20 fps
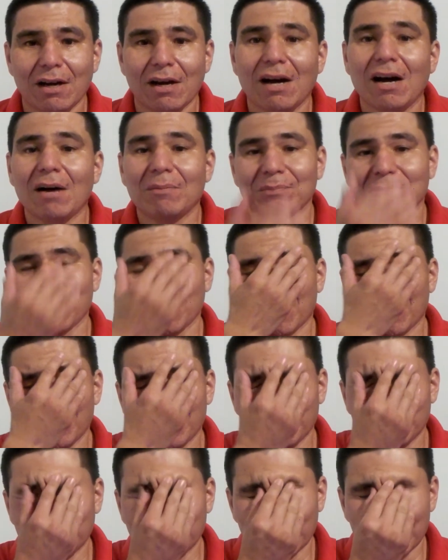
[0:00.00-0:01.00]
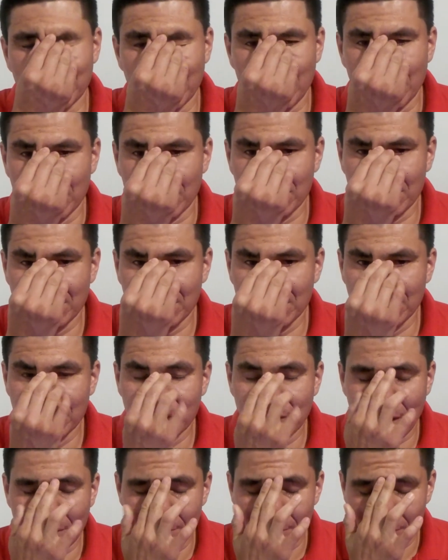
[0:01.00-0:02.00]

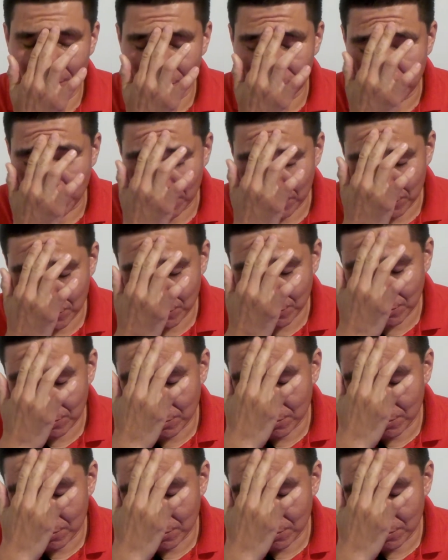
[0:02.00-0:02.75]
I'm gonna talk to